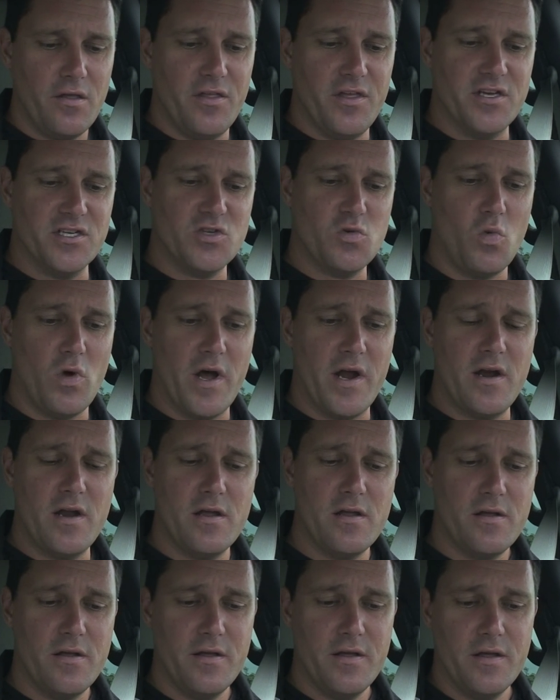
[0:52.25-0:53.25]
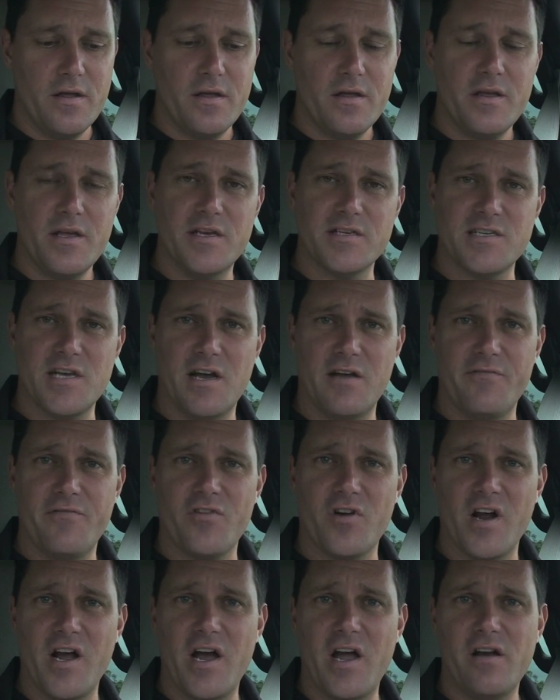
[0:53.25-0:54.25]
This one is on
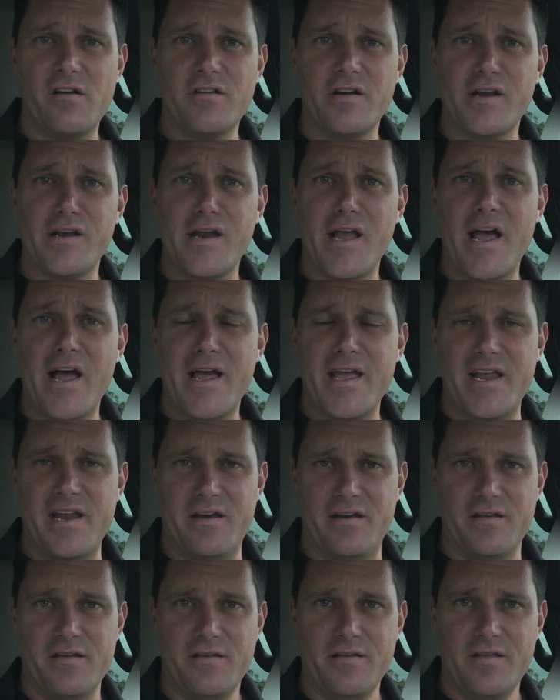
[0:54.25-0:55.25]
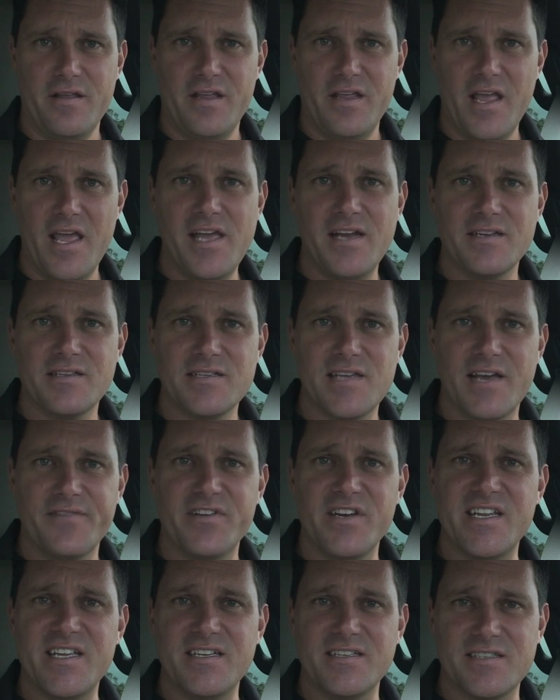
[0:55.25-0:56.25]
for
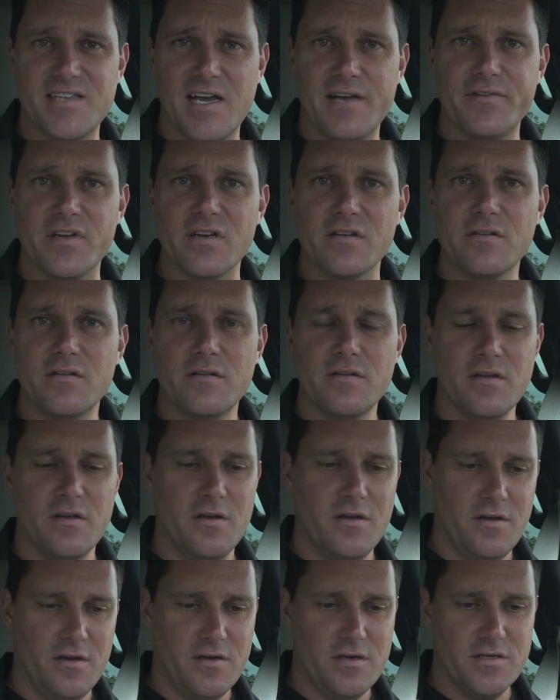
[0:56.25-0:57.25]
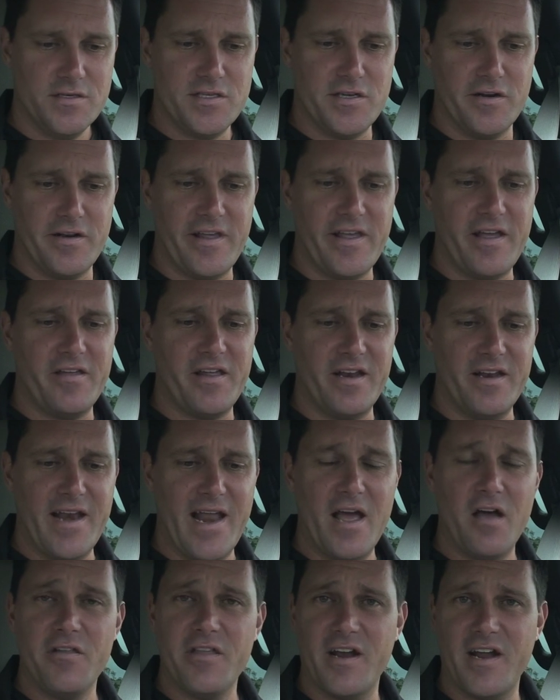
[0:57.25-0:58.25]
109877 So now,
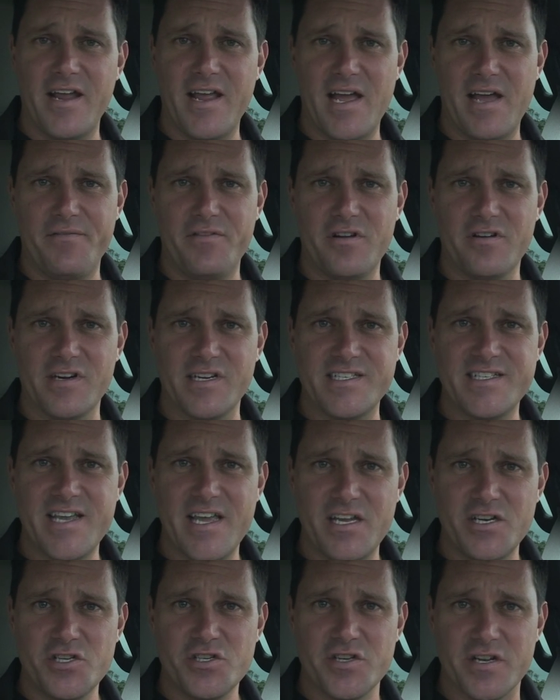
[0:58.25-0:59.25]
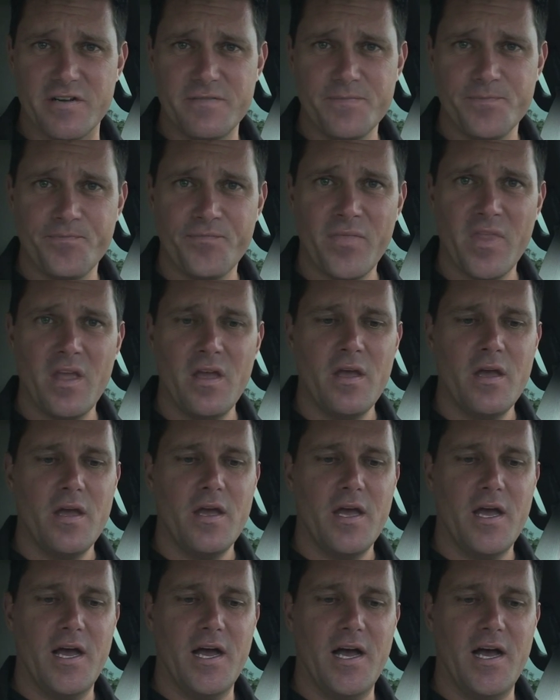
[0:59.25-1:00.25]
now that I have your attention,
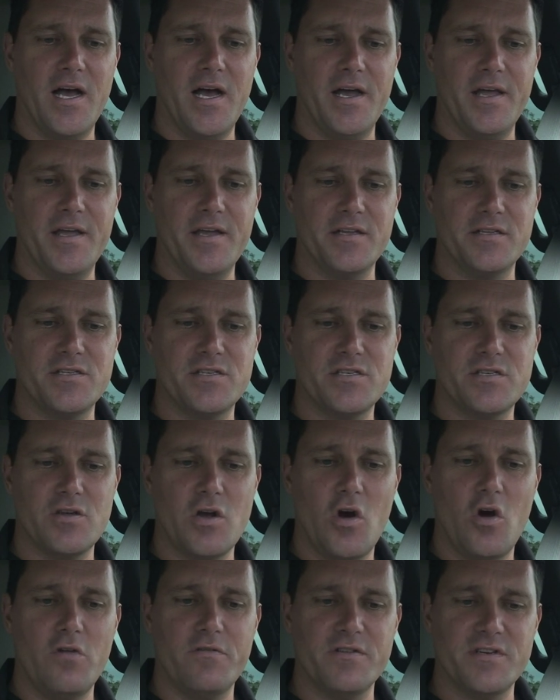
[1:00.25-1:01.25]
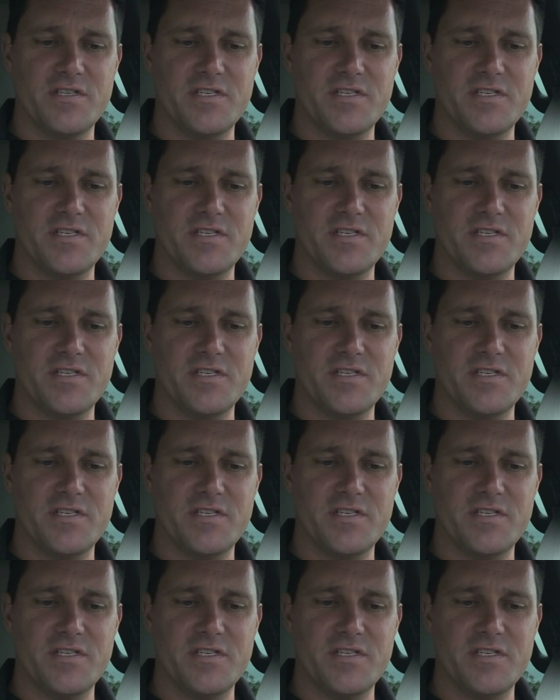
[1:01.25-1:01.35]
uh, it's over